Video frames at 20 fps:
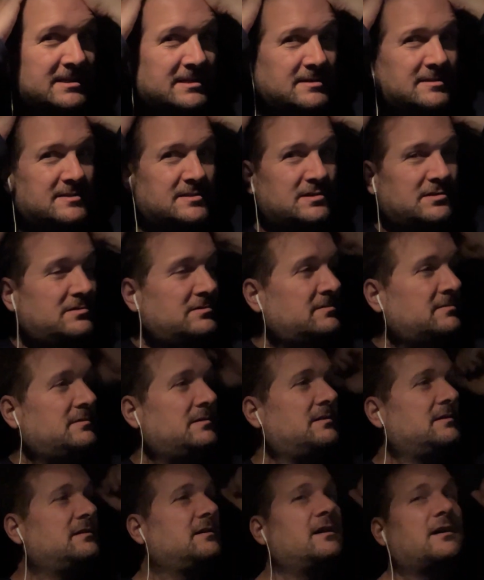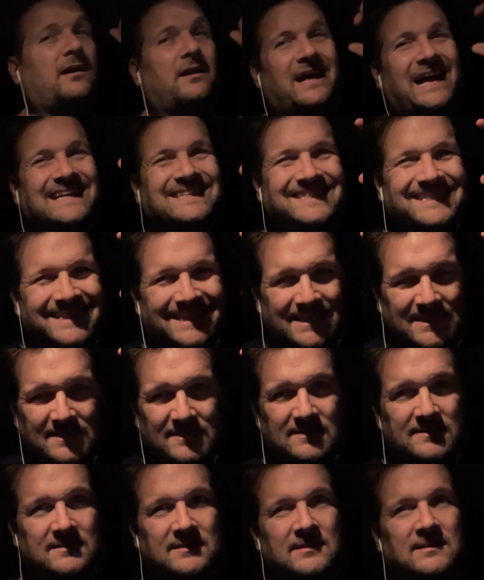So,
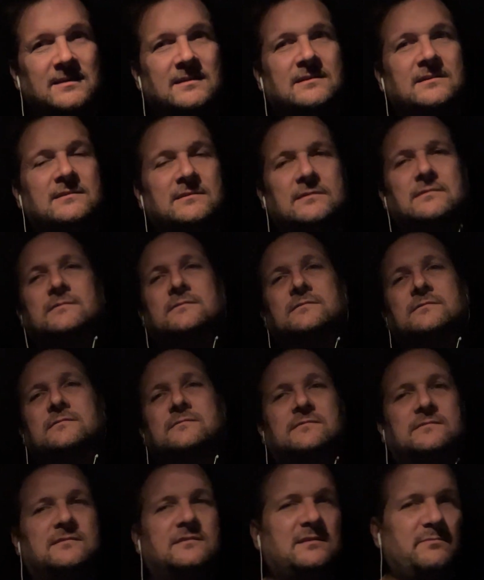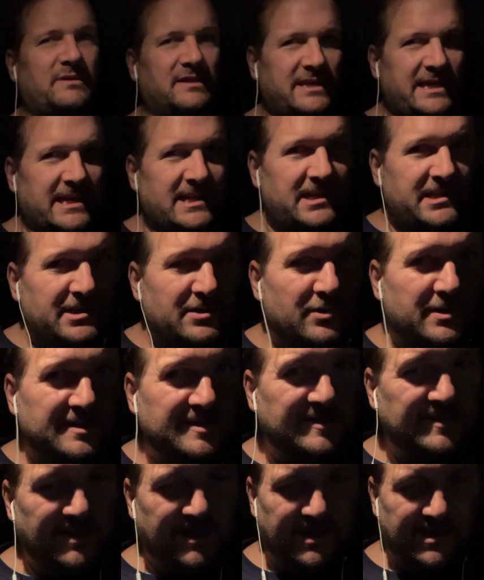gracias to the Buckhannon yoga
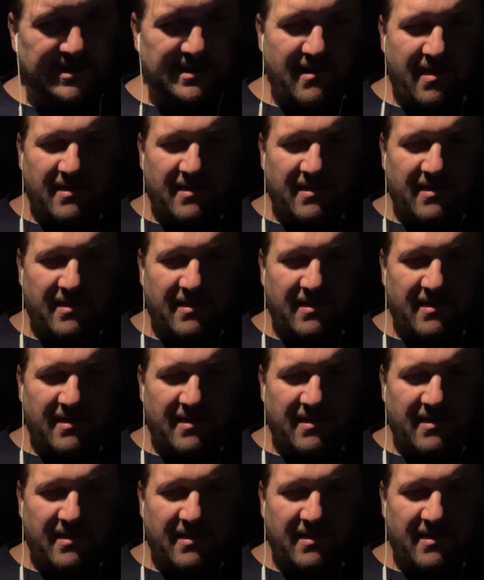scene.